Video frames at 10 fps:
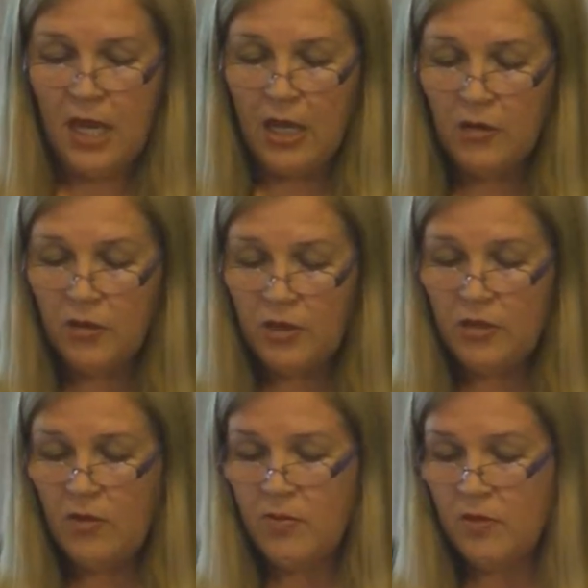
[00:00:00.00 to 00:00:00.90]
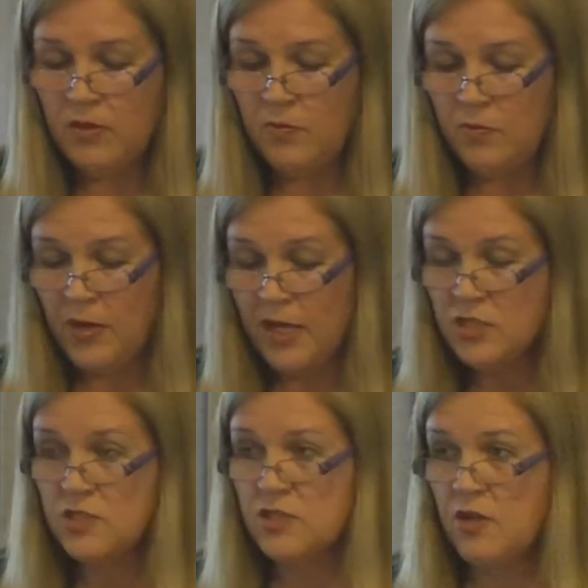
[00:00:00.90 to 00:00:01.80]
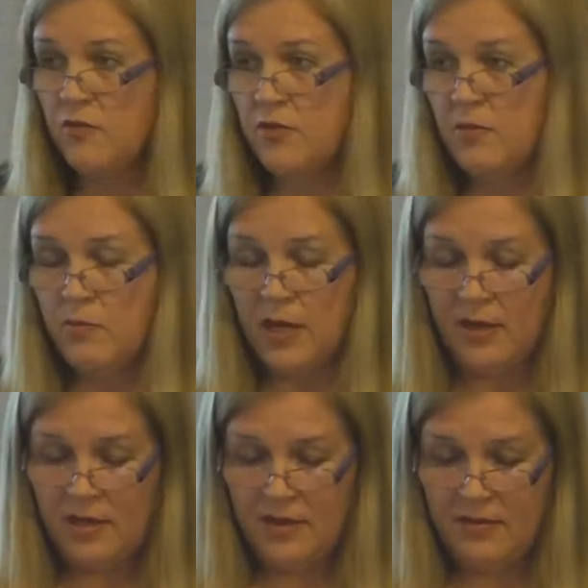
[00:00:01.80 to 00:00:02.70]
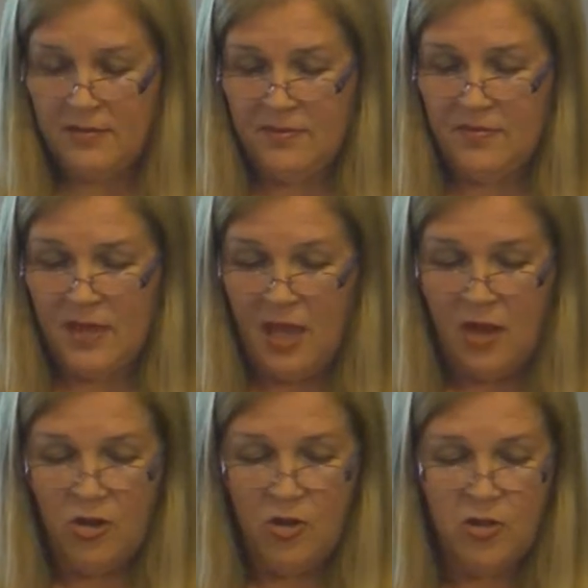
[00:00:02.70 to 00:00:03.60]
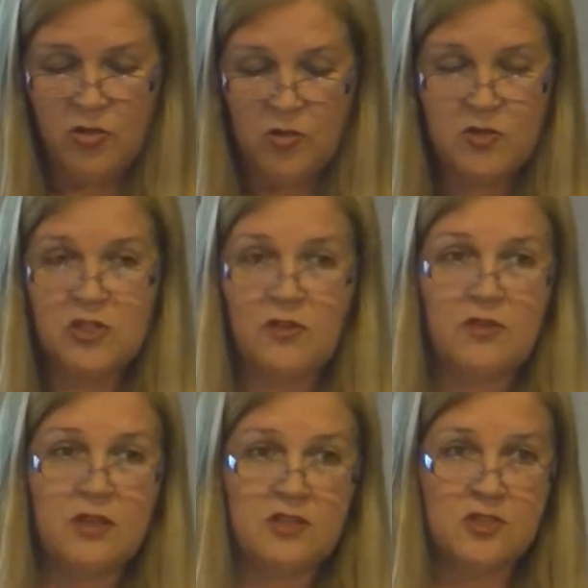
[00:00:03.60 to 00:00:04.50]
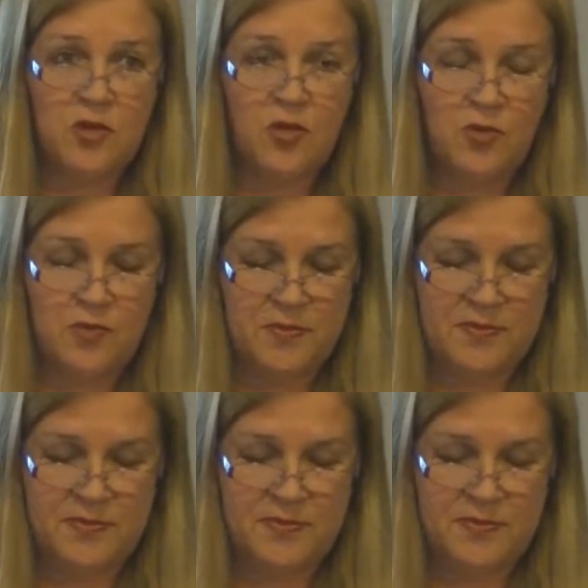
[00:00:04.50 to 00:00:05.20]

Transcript: I only thought about the pleasures of the body and not those of the soul.